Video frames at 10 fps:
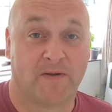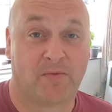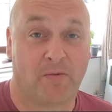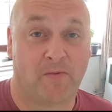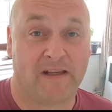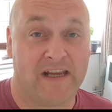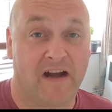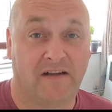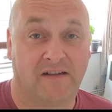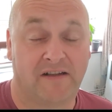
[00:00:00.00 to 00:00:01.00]
probably
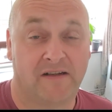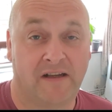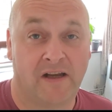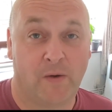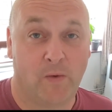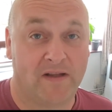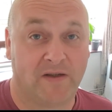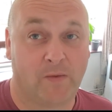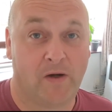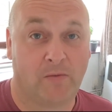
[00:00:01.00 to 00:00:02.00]
younger than
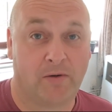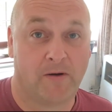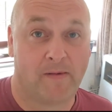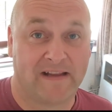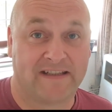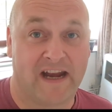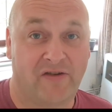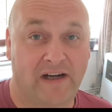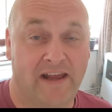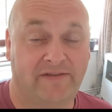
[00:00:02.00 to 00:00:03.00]
Winterwheel, probably about 10
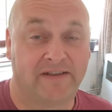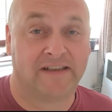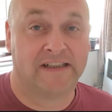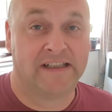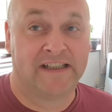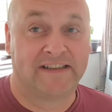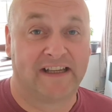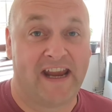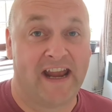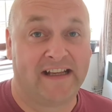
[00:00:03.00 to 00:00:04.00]
or 11.
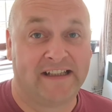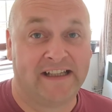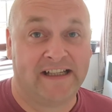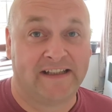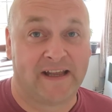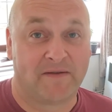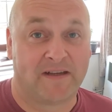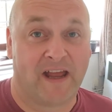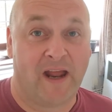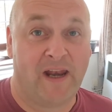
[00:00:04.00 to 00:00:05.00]
So yeah, that
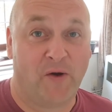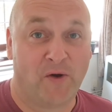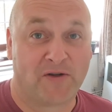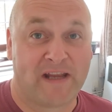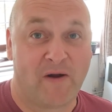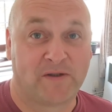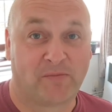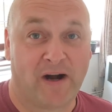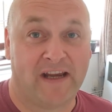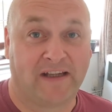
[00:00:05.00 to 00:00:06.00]
was a little nostalgia
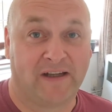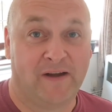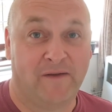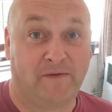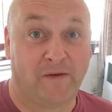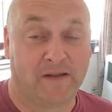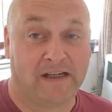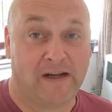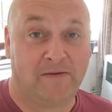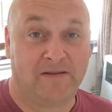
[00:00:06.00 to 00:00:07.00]
break of,
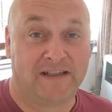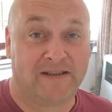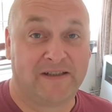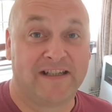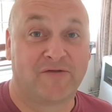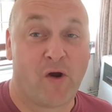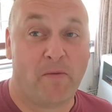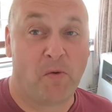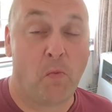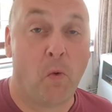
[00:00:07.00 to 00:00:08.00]
just
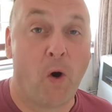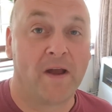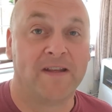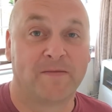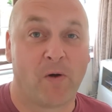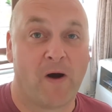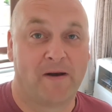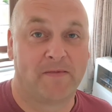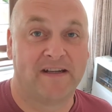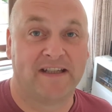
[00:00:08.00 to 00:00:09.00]
describing what
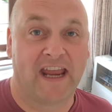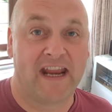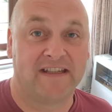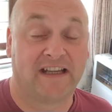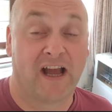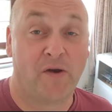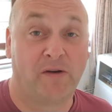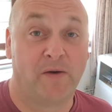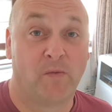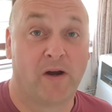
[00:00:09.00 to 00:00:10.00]
inspired me to get into
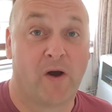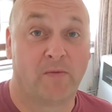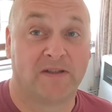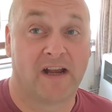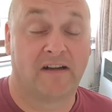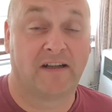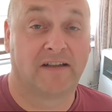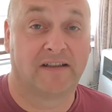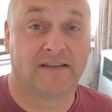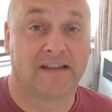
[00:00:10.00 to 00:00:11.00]
coding when I was younger,
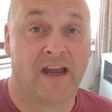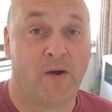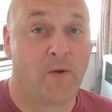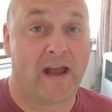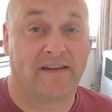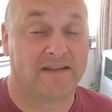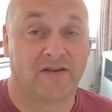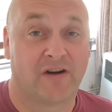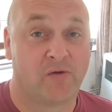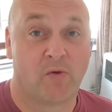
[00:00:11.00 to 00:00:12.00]
because we had these
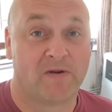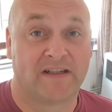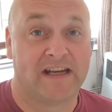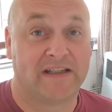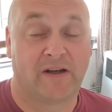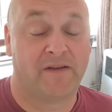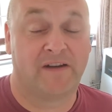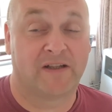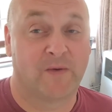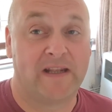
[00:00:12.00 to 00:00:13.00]
incredible machines like the
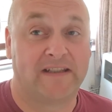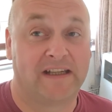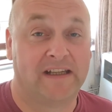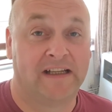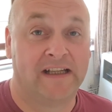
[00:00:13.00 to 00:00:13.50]
VIC-20,